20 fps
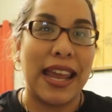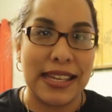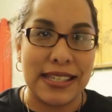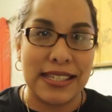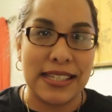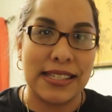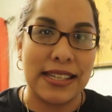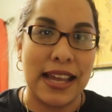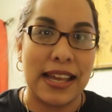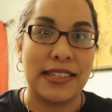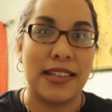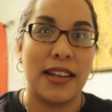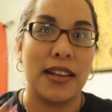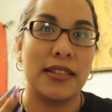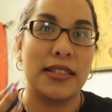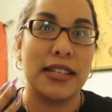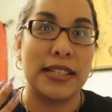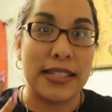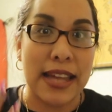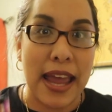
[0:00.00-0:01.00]
cases as
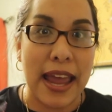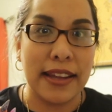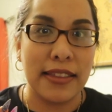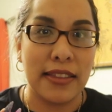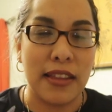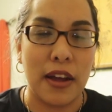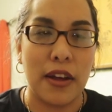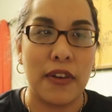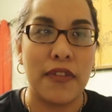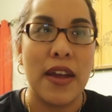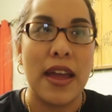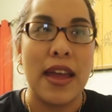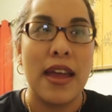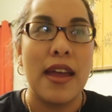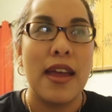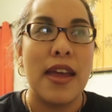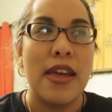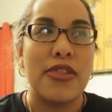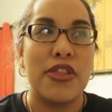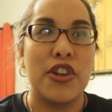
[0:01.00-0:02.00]
a detective,
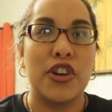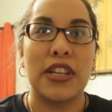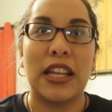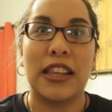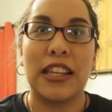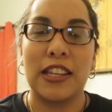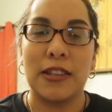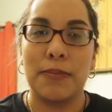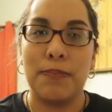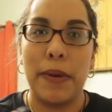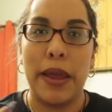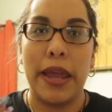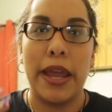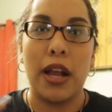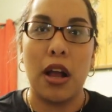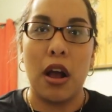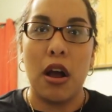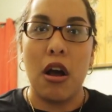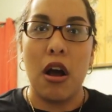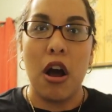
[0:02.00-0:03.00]
there's like this
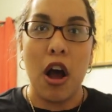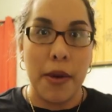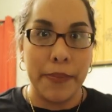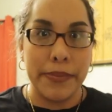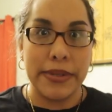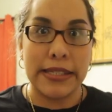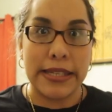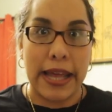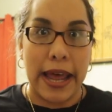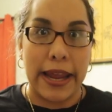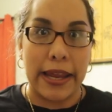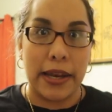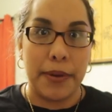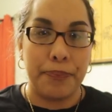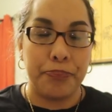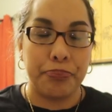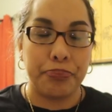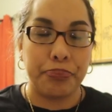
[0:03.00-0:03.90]
big homicide.